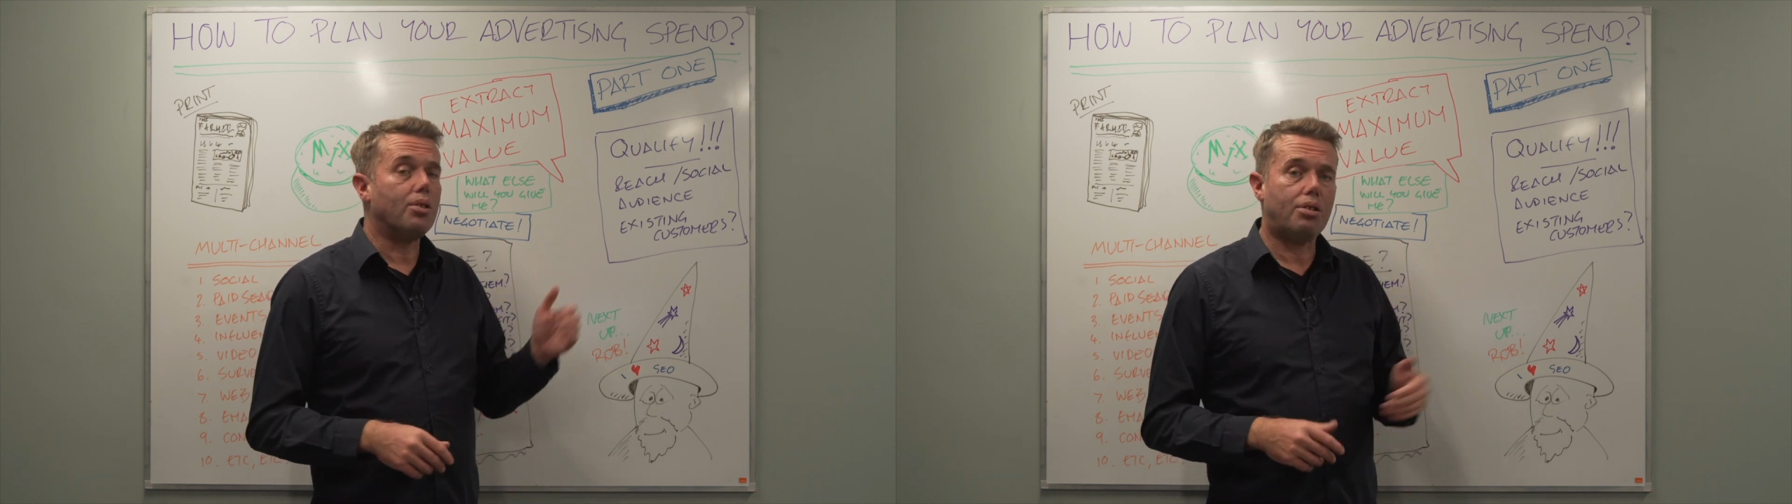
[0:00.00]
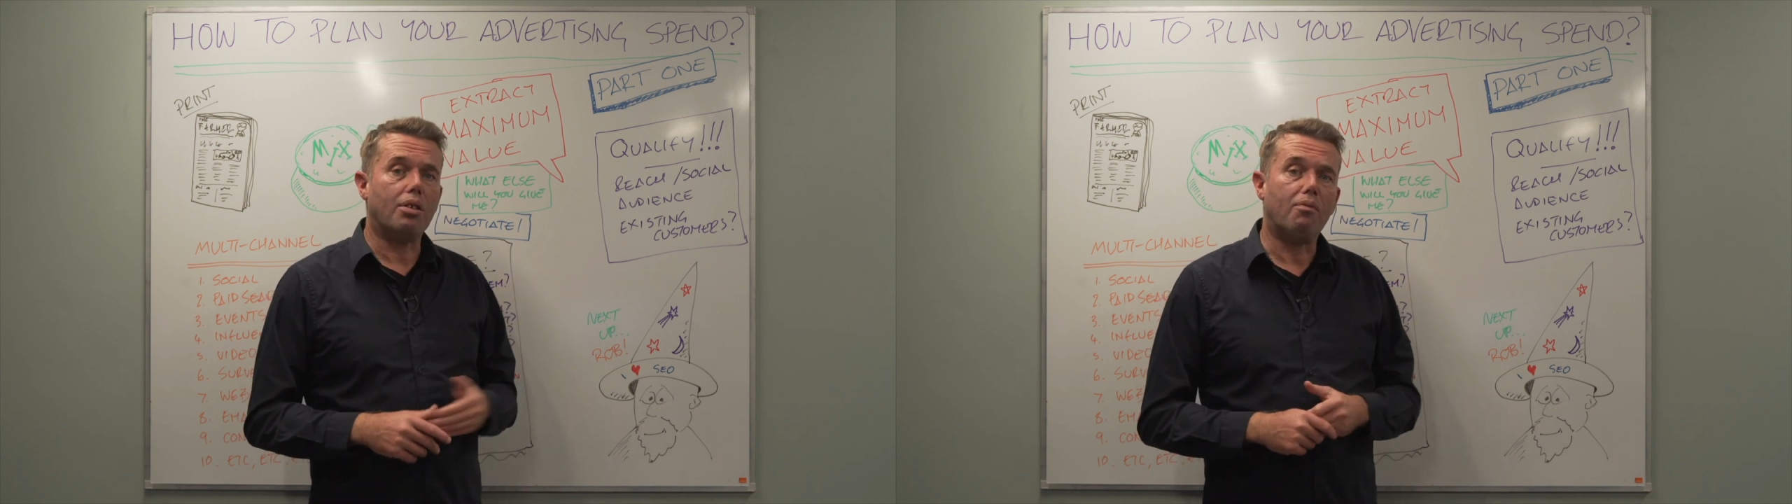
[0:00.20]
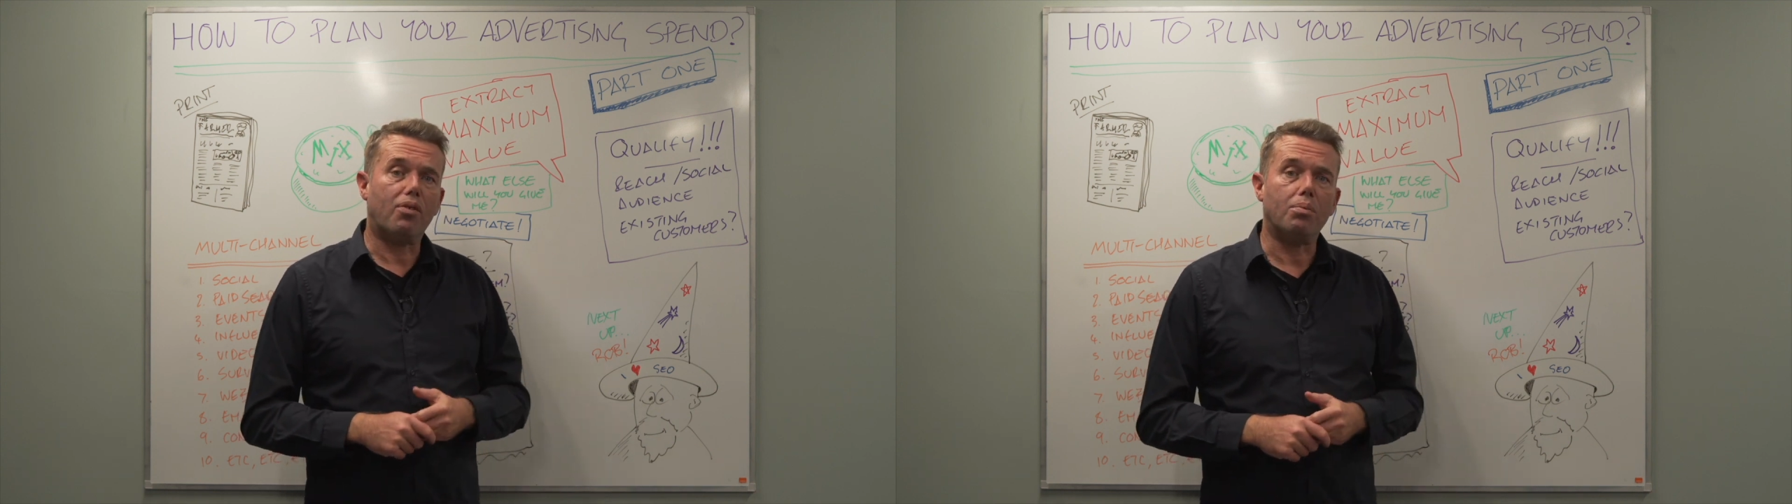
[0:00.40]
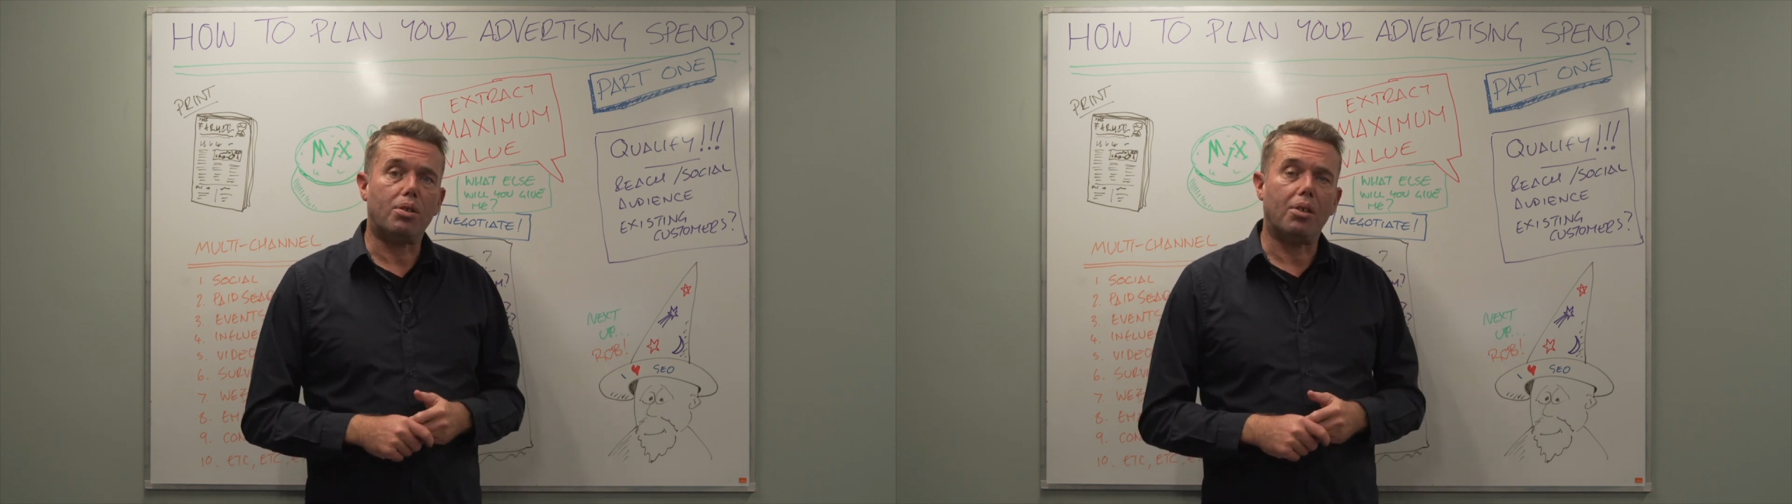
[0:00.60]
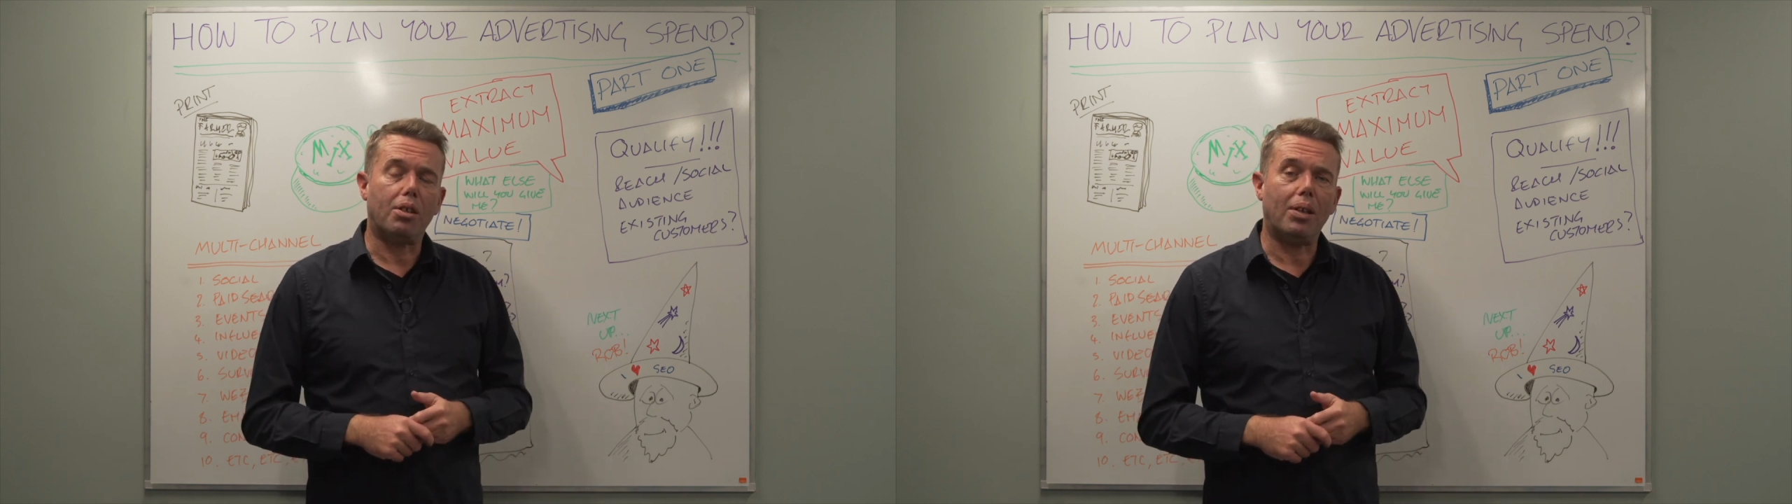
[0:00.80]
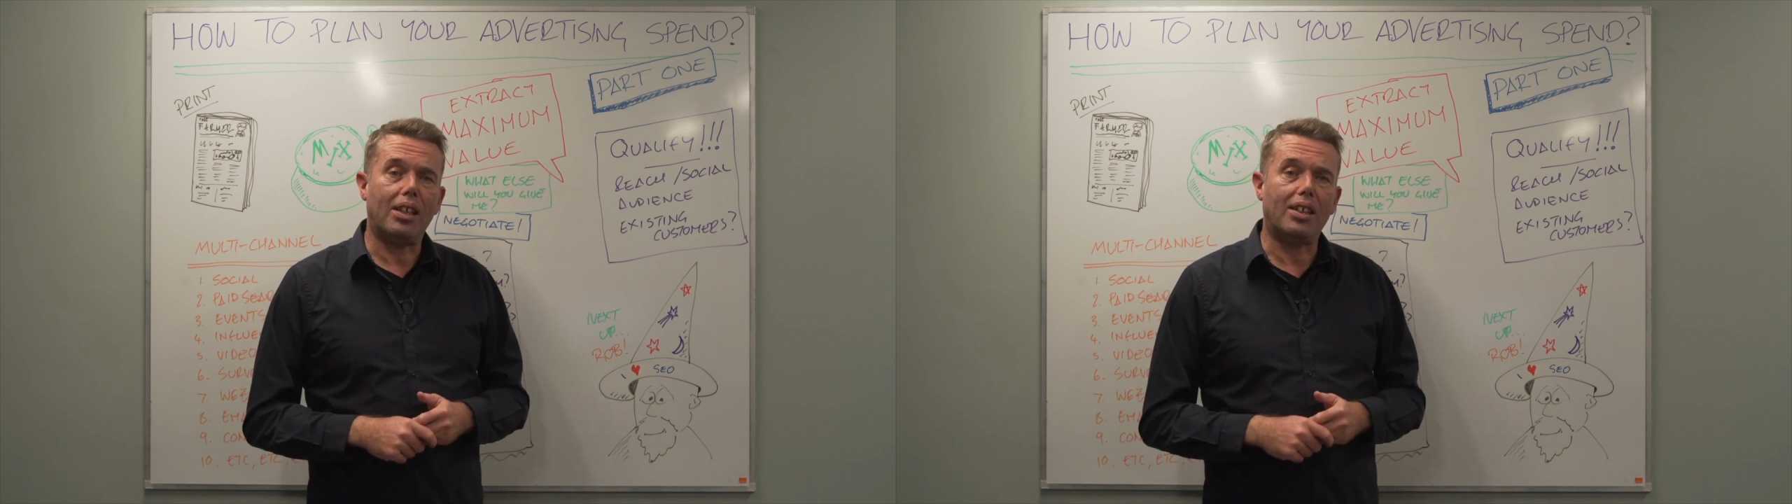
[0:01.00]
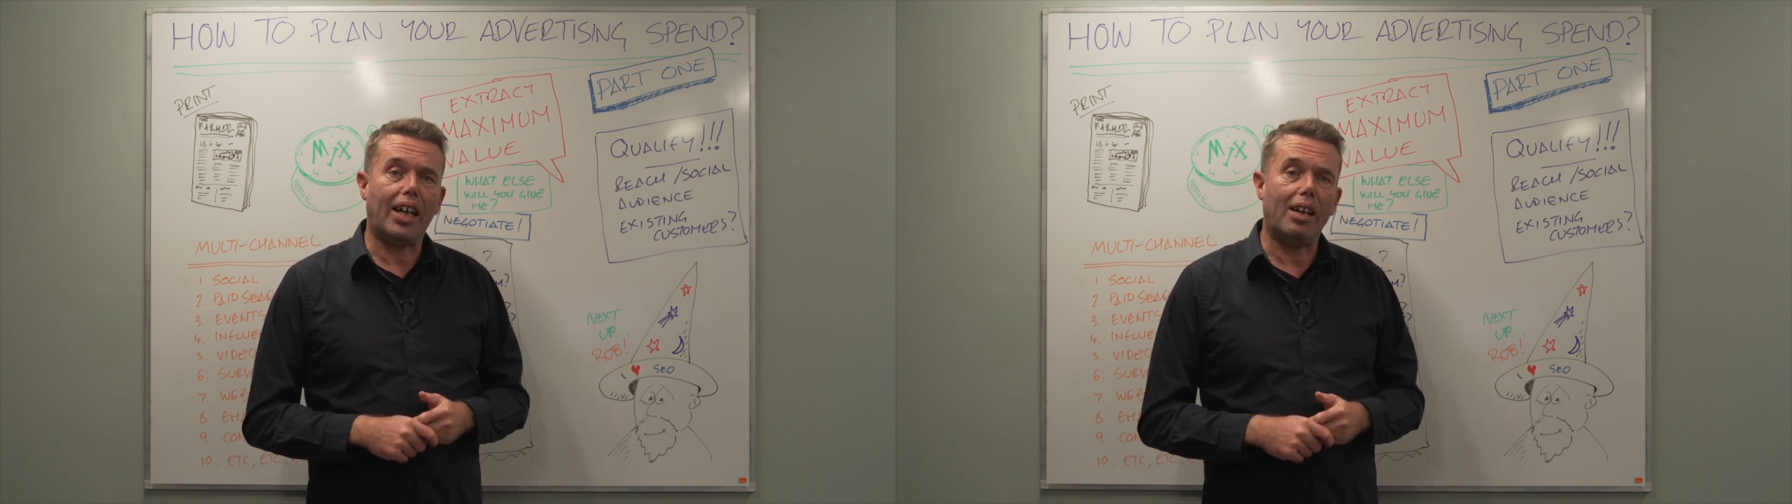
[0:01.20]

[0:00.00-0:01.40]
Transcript: custom from some of the big